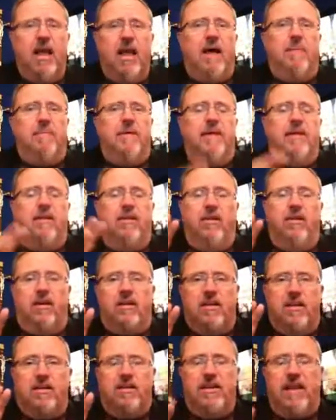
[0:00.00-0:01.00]
I mean,
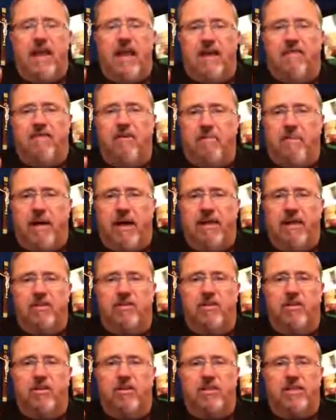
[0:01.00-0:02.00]
look, the,
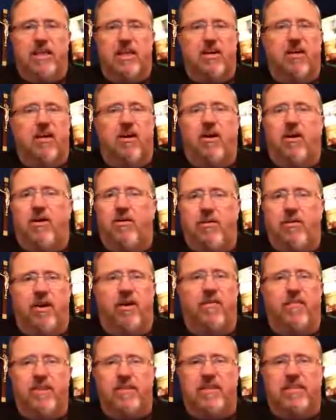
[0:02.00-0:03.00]
everybody's going to say, "Oh
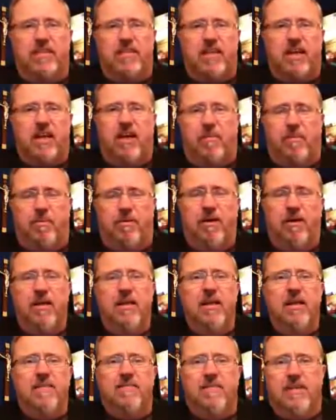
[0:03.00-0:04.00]
no, this is terrible.
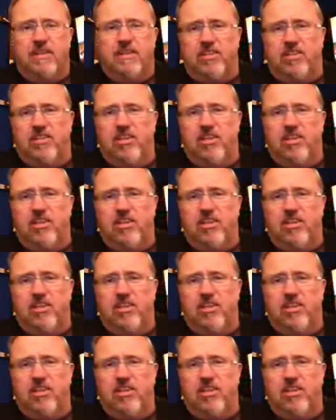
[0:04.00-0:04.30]
This